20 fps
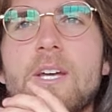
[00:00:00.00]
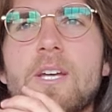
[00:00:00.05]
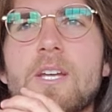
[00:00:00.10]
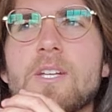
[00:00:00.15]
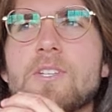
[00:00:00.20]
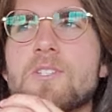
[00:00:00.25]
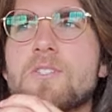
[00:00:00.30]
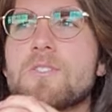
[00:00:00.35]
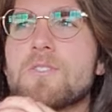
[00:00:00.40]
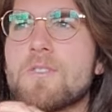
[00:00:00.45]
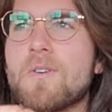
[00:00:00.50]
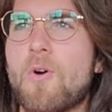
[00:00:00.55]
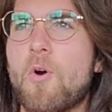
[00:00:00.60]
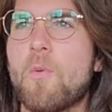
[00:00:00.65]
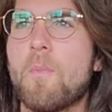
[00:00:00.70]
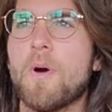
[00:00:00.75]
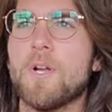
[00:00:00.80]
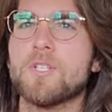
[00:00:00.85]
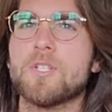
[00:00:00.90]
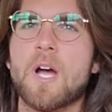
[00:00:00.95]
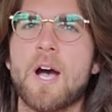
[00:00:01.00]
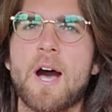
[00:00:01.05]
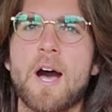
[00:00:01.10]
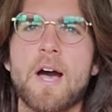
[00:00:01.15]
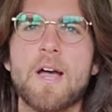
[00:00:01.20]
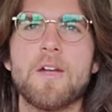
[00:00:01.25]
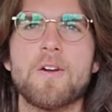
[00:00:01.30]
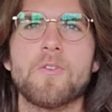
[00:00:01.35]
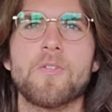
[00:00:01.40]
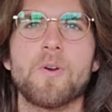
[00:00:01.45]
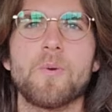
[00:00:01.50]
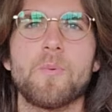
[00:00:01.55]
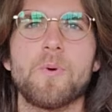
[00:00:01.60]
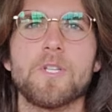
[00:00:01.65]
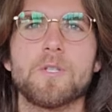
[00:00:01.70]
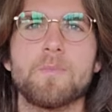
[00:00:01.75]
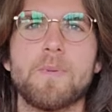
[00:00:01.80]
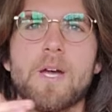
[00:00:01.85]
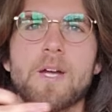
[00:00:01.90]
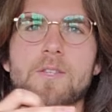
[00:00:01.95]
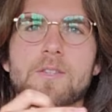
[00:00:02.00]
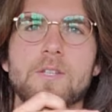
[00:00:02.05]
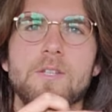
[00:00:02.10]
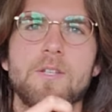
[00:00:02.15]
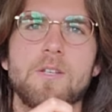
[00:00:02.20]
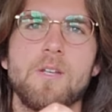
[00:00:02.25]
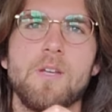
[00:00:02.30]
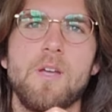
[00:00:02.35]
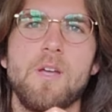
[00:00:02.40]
is so much higher than it was back then.